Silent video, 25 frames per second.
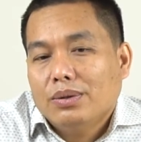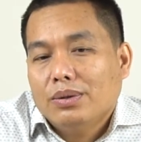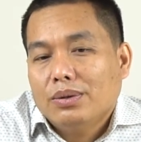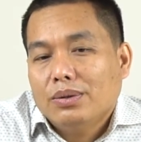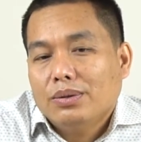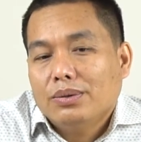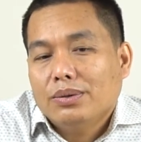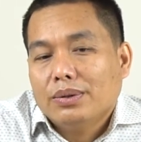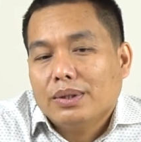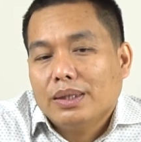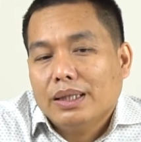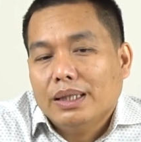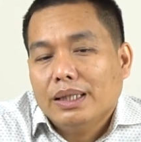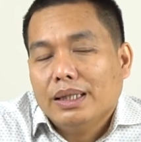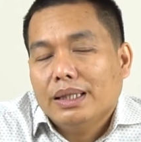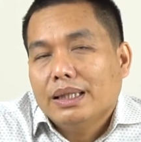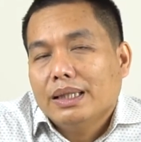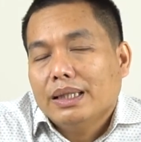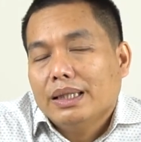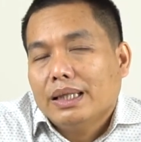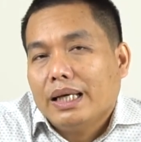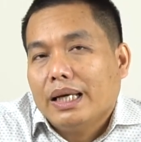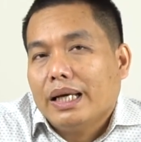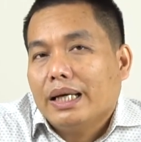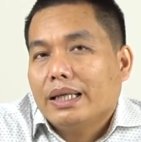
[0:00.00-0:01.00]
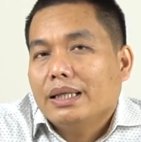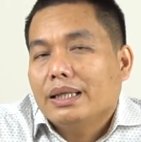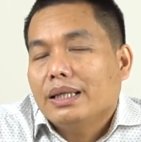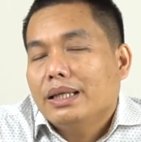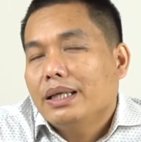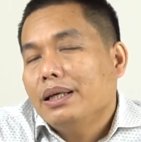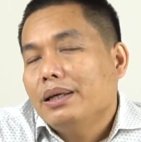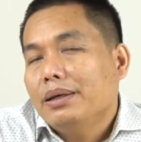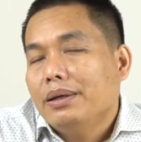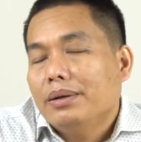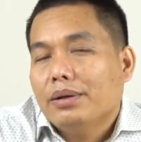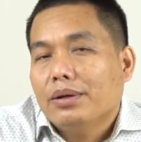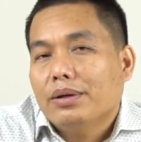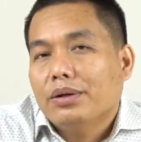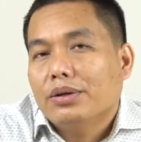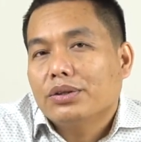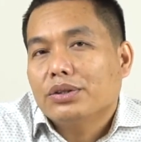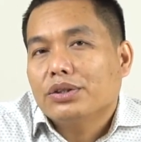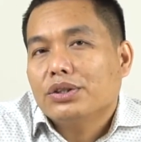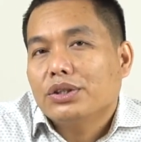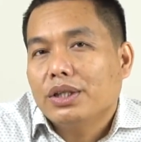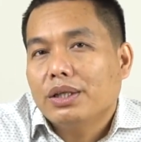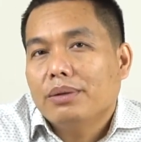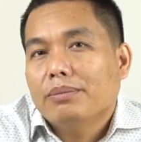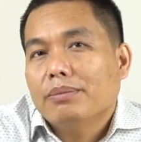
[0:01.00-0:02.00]
okay, and he or
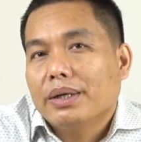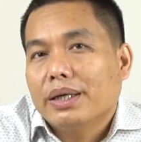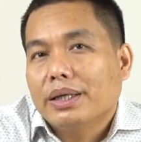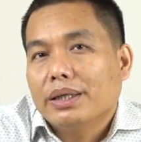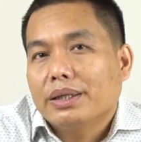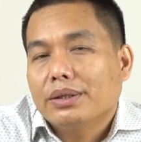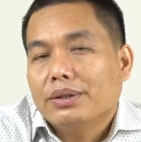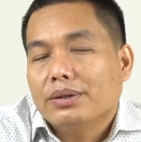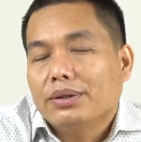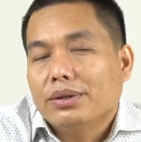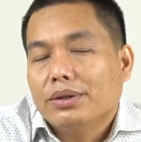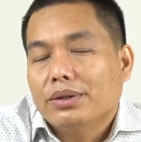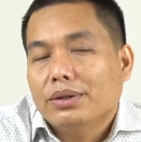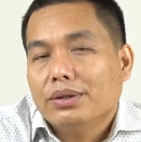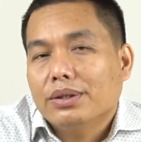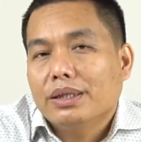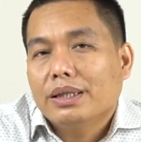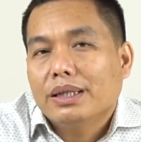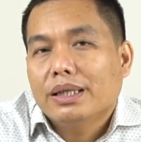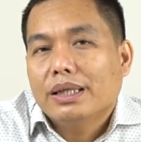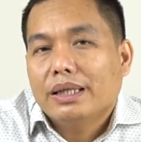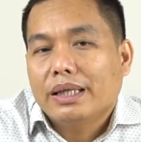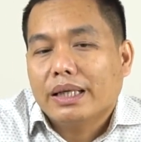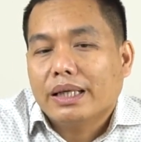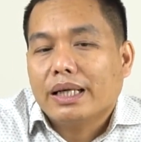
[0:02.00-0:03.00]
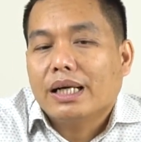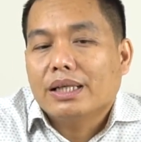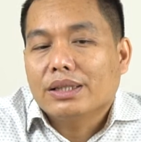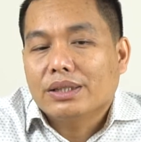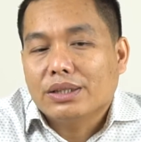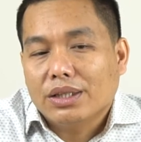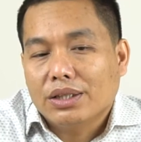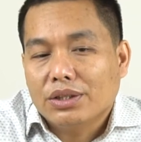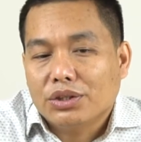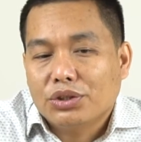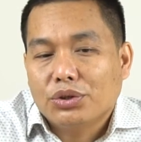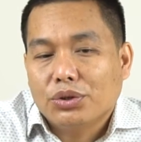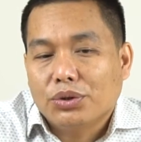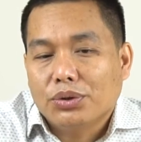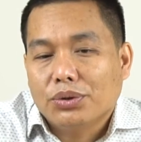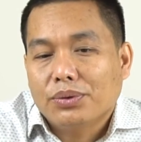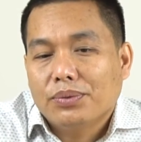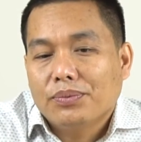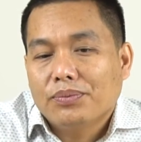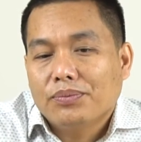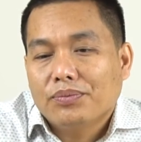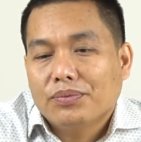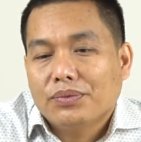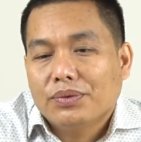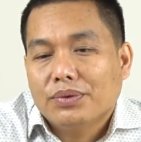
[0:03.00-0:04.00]
she might got a cultural shock,
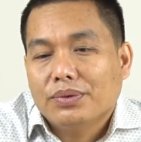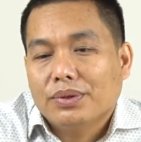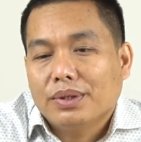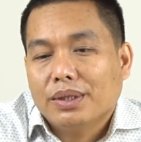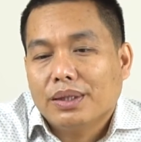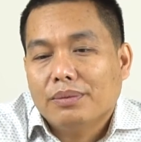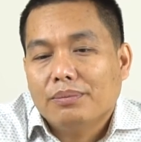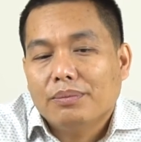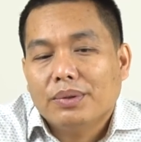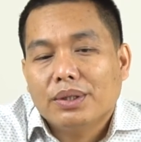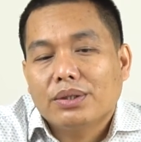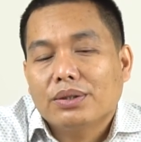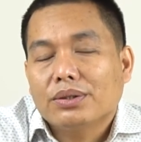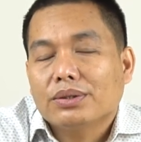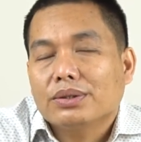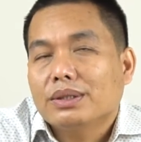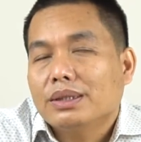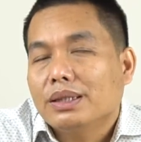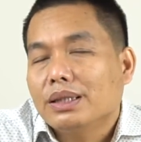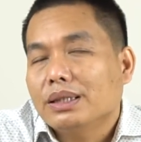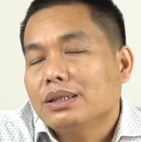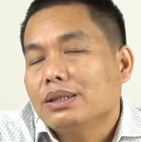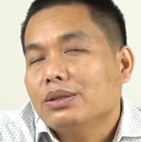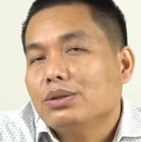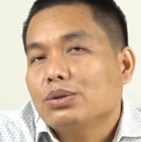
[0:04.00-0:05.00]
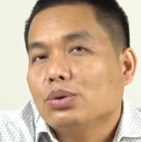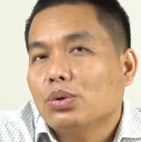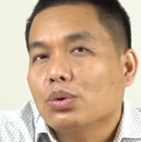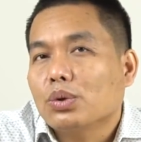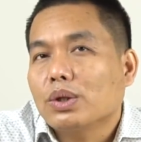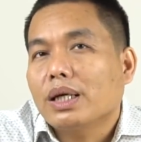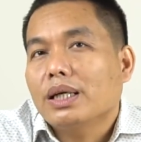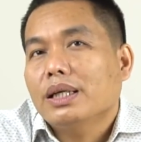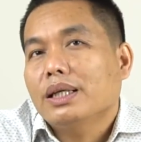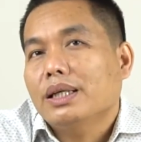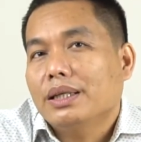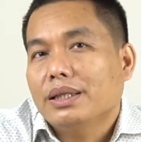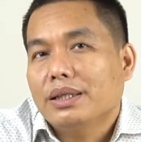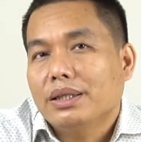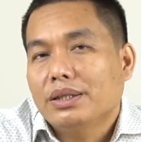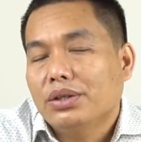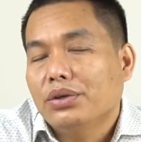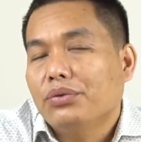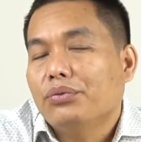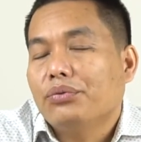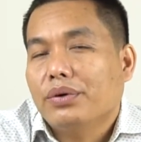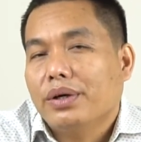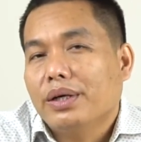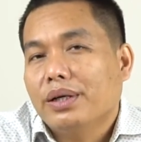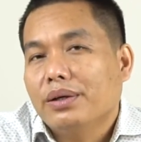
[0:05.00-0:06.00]
okay, because this is totally
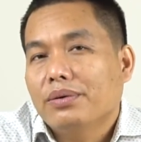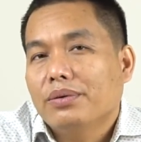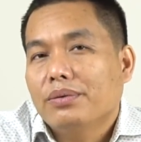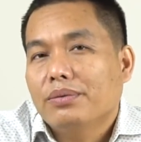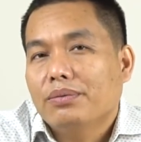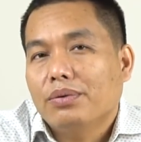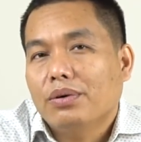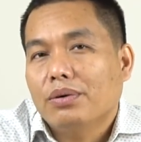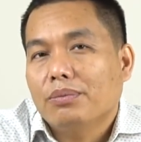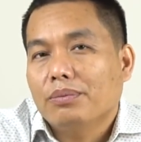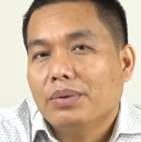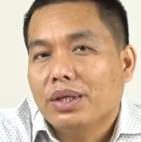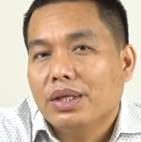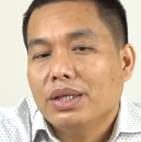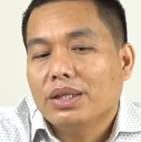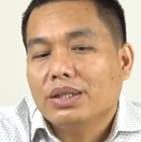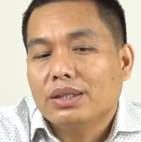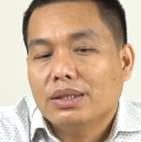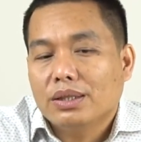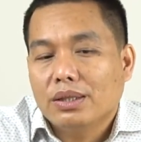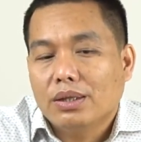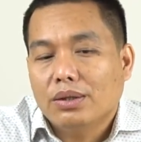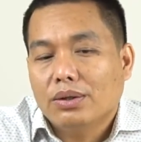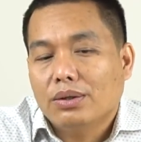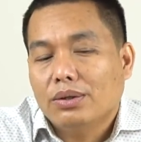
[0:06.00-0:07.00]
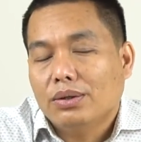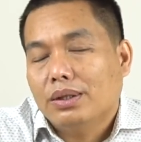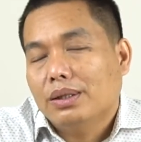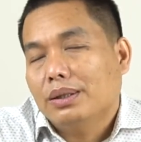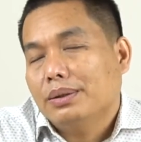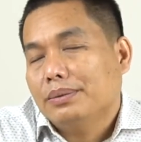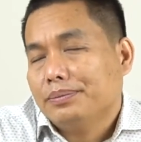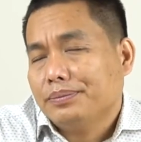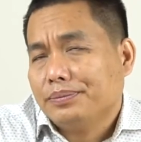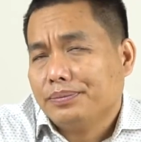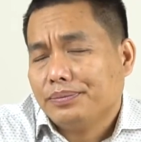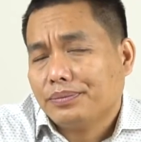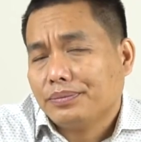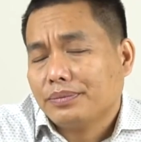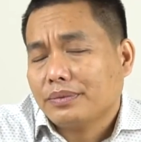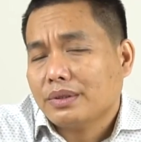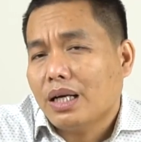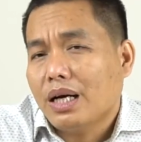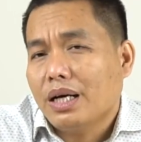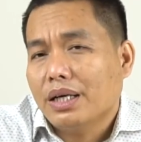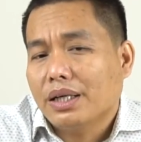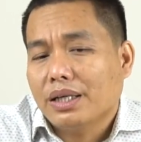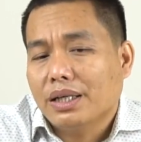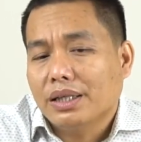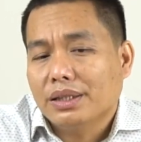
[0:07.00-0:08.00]
different from his or
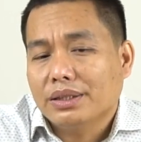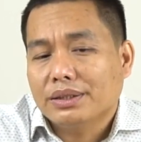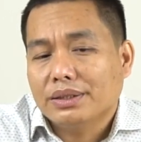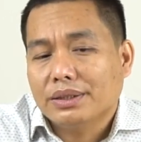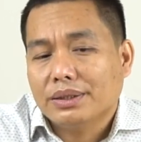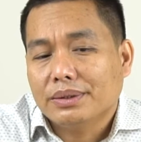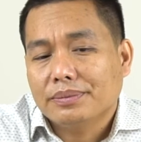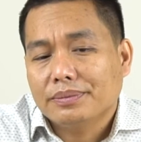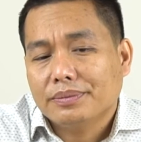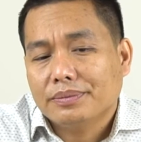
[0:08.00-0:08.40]
her culture.